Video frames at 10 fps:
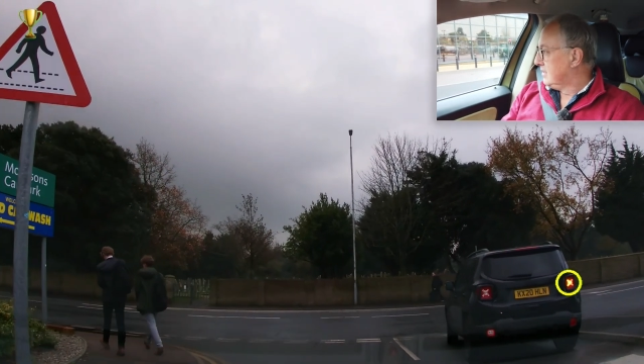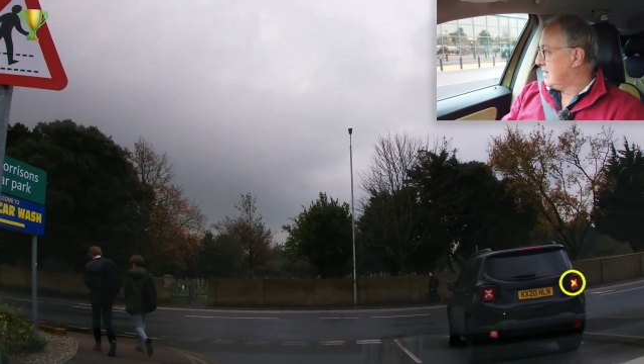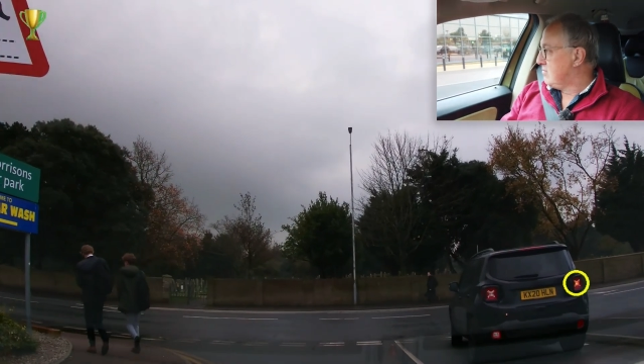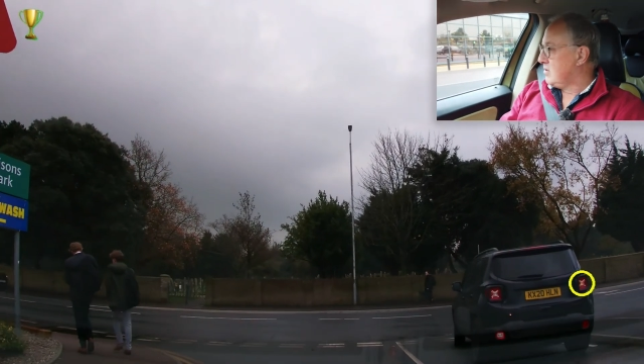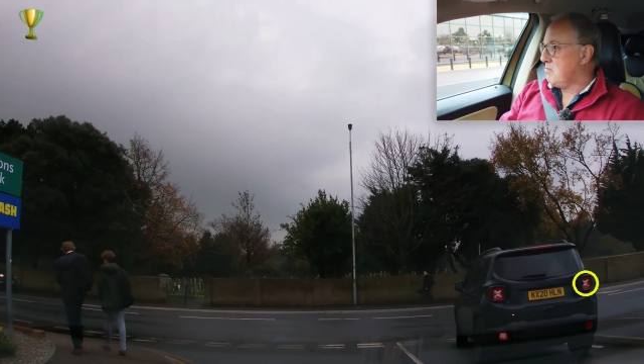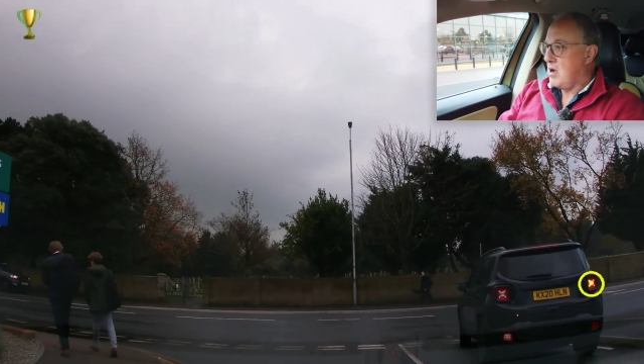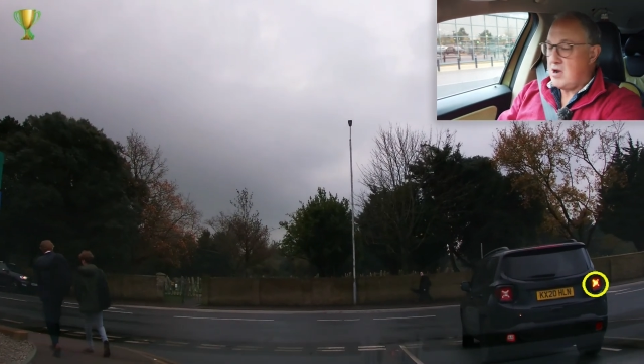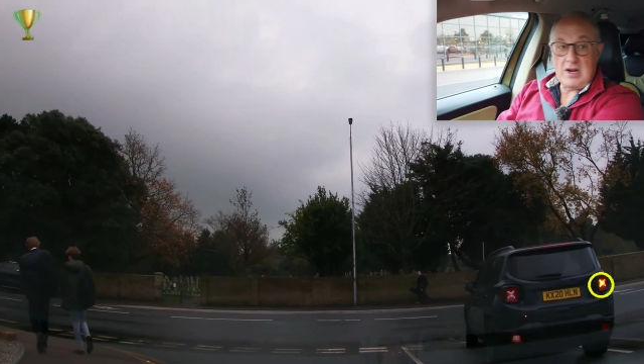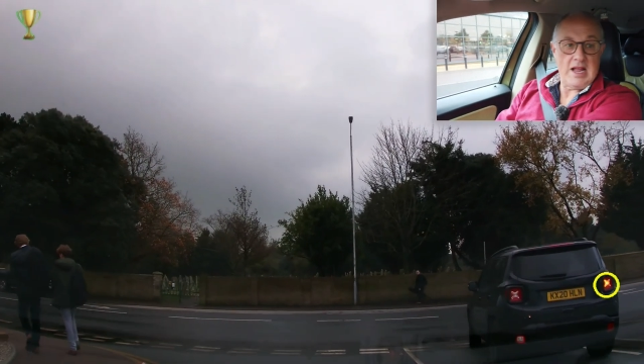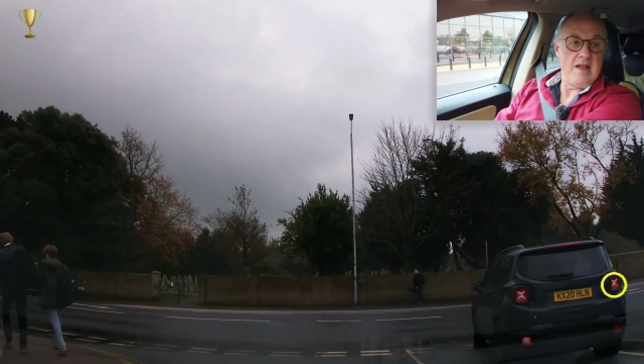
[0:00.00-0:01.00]
I will
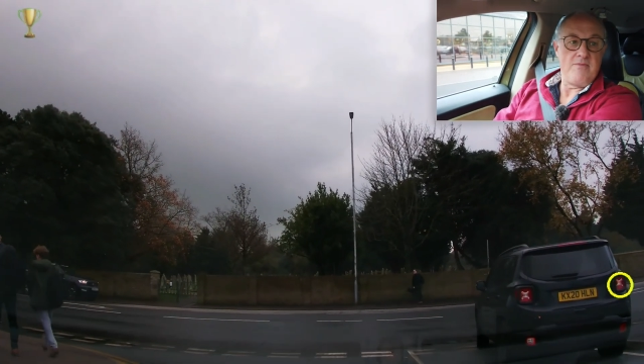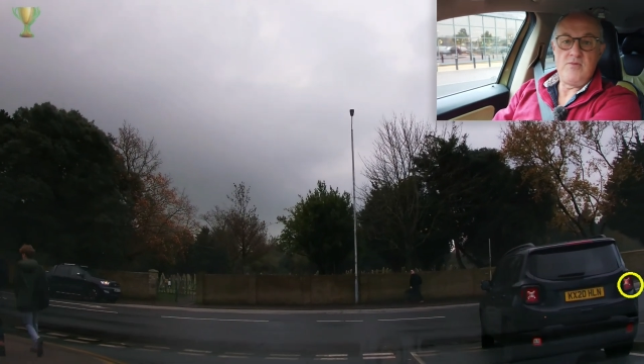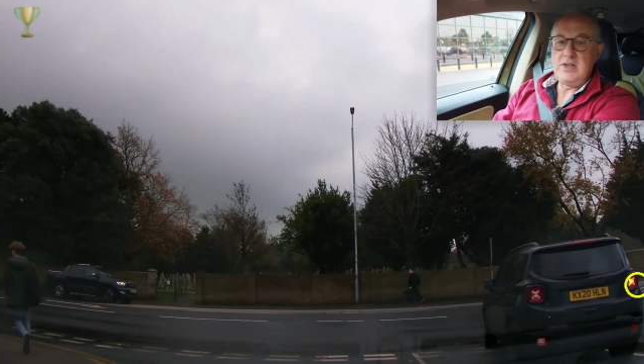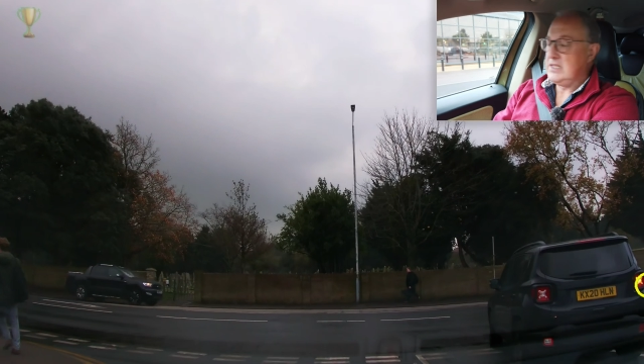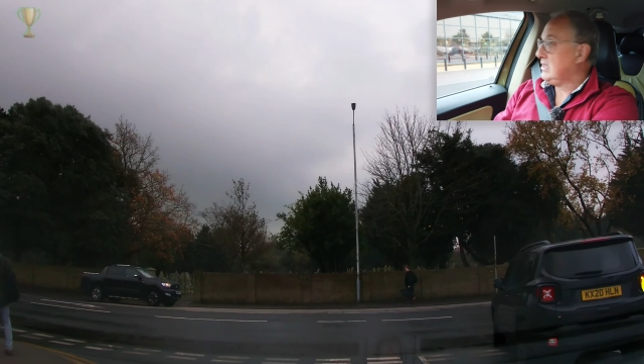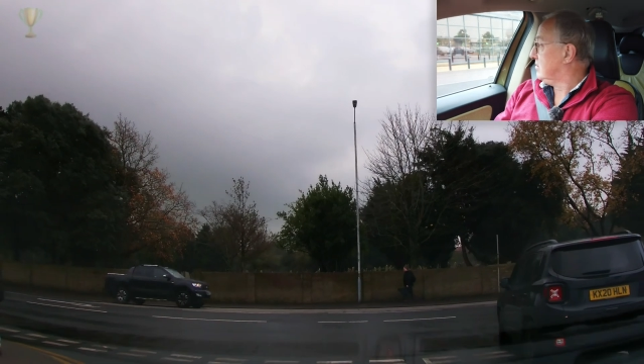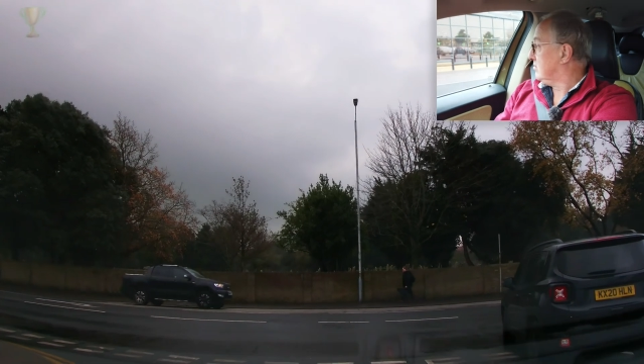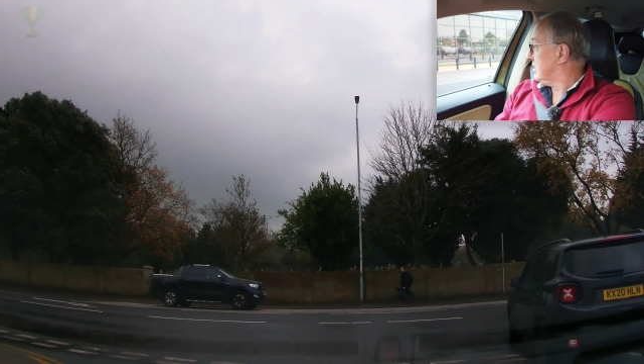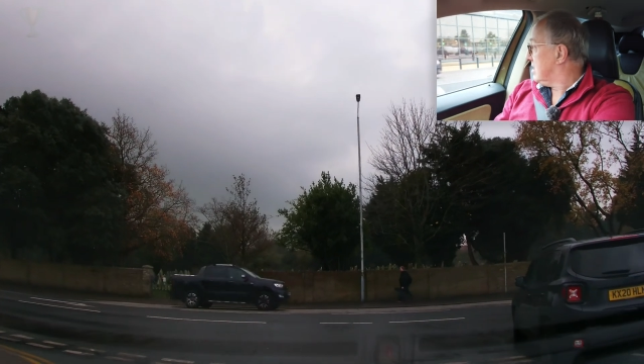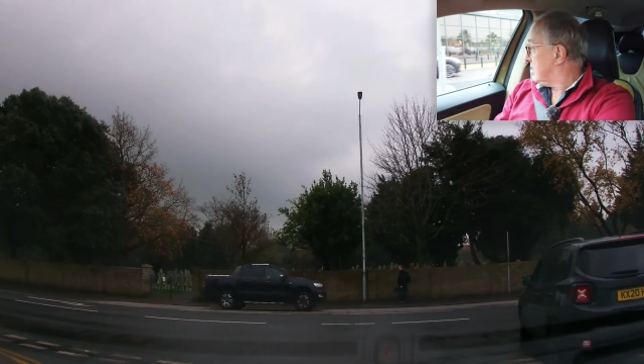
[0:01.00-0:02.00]
mark every single
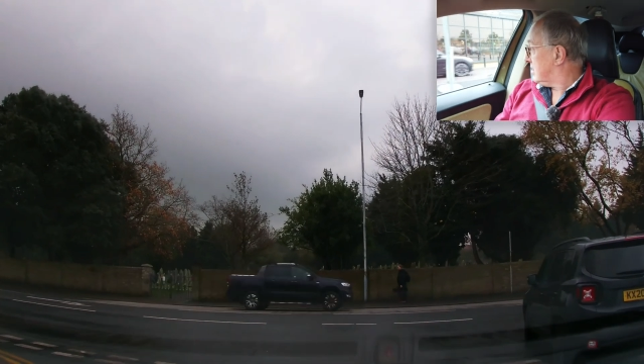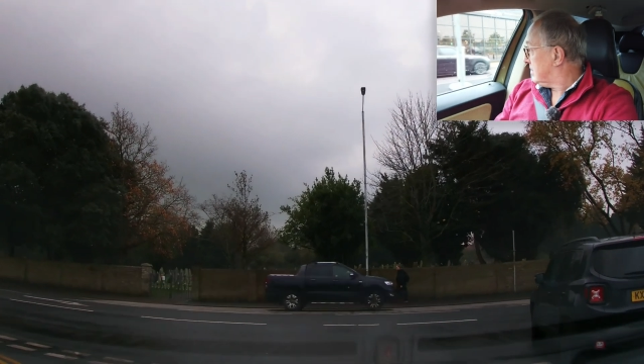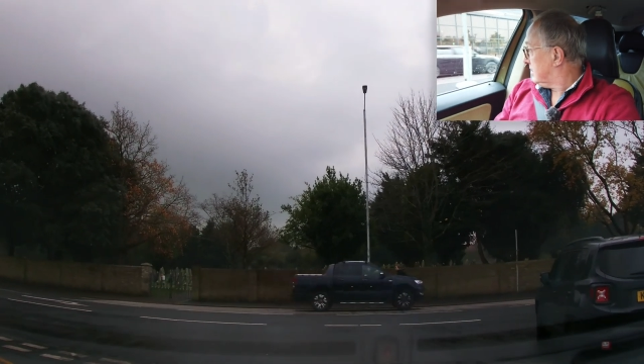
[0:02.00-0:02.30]
car.